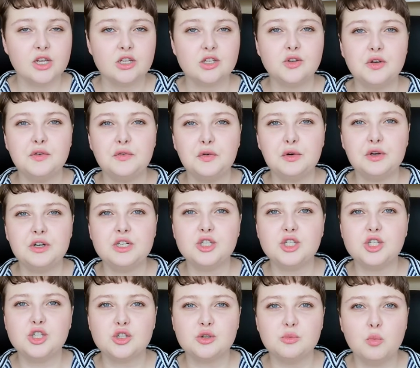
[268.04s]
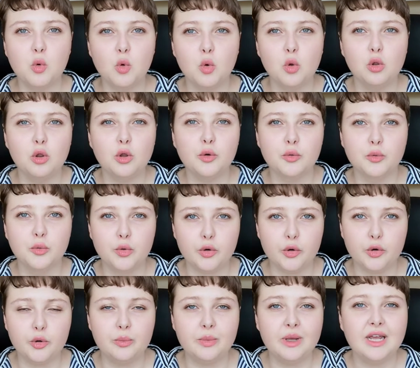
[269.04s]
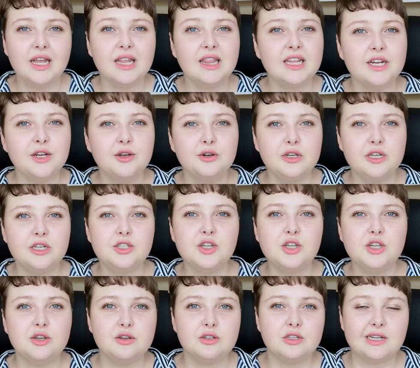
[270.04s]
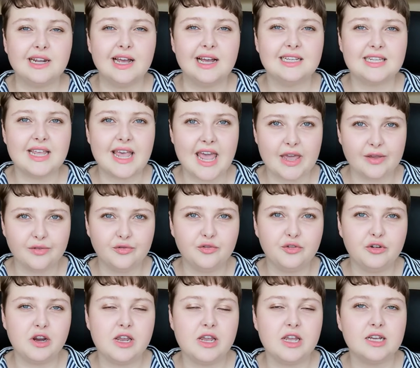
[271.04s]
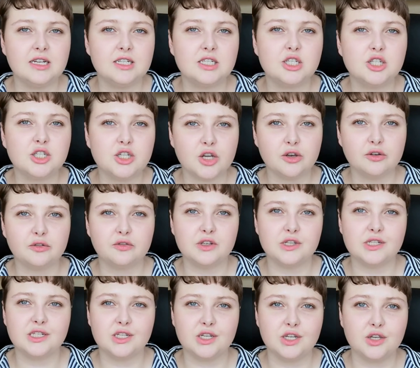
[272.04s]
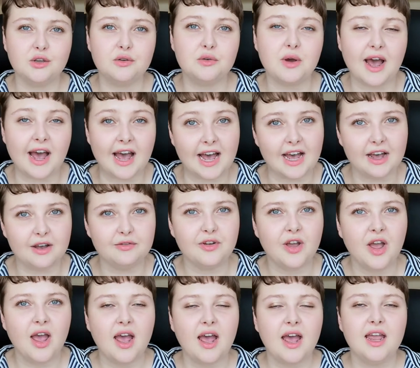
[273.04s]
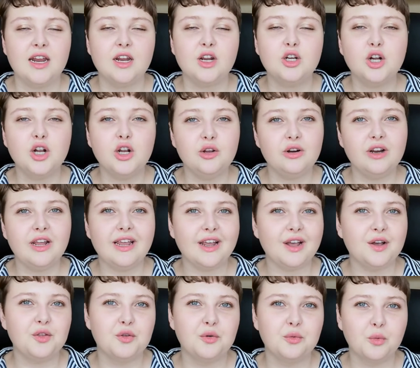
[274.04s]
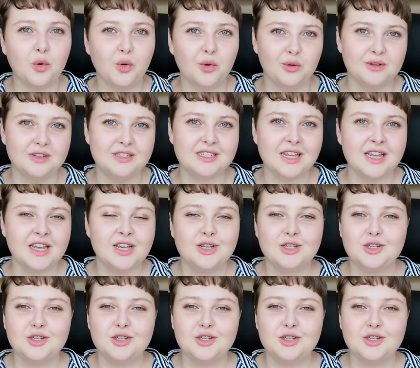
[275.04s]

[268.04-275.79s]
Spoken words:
So if you're in a small room, then you need to utilize every surface you have, including the walls.